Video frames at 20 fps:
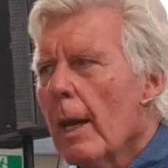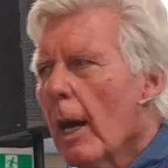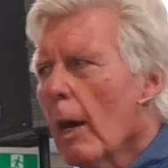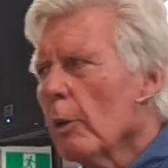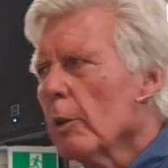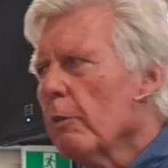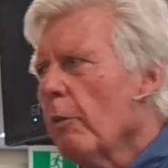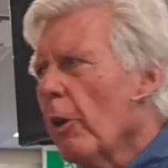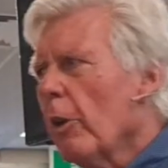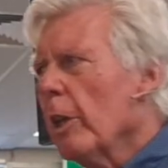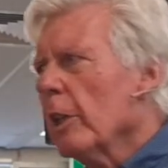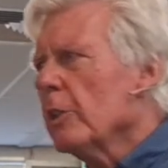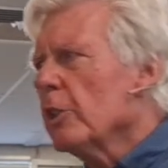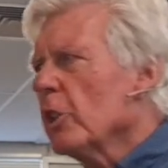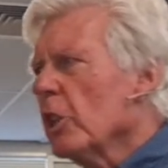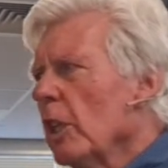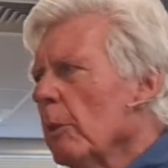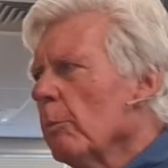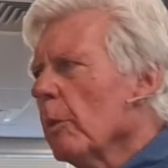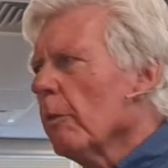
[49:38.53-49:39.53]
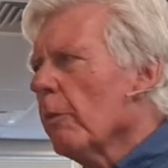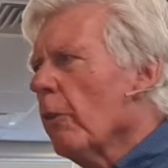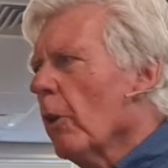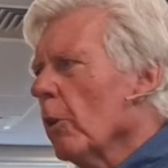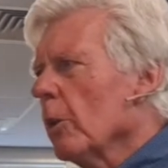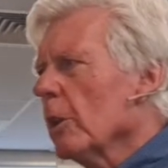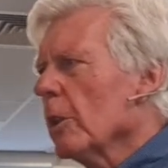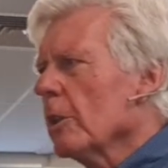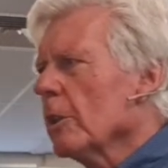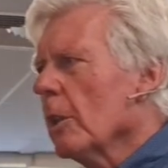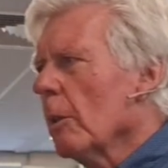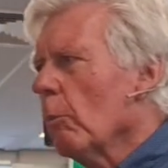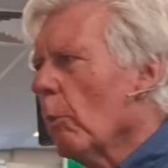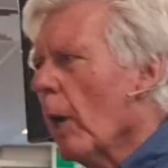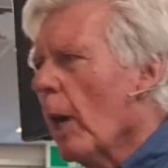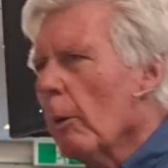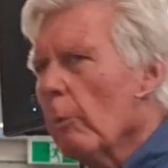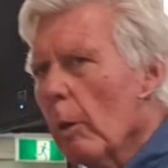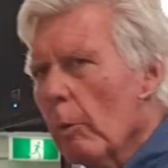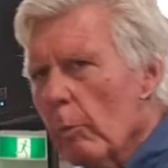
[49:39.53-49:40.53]
I was very achievement focused. In
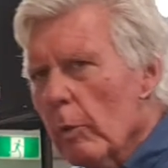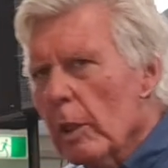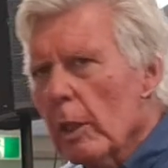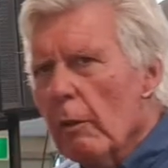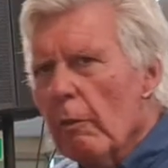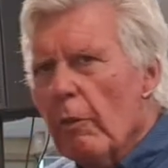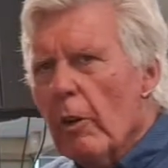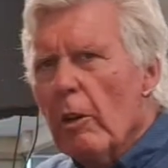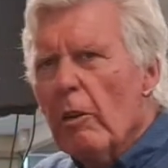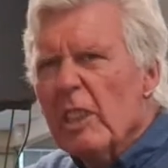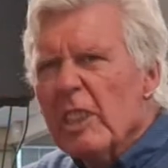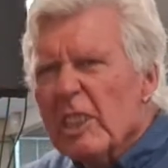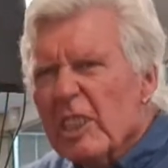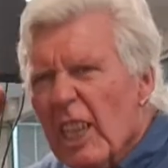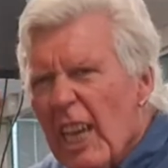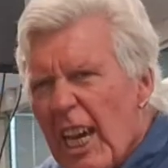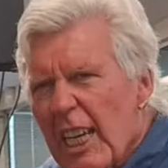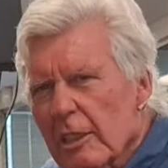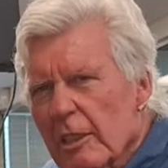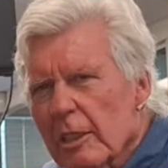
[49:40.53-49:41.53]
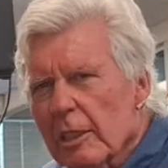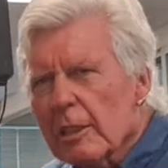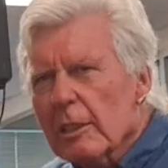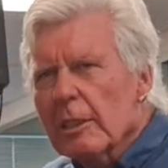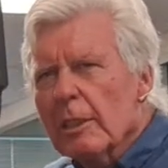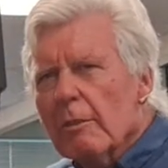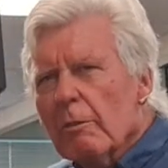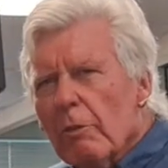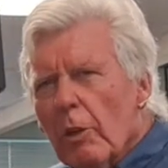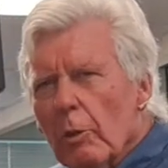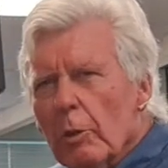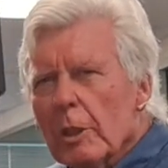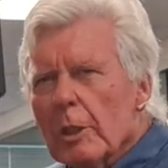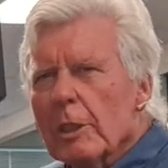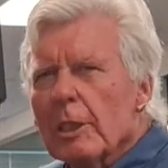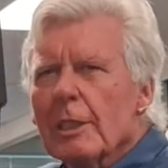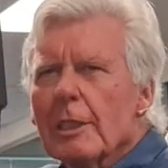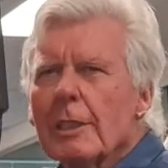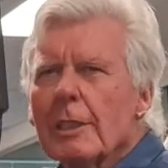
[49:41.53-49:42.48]
YWAM, we are very task focused.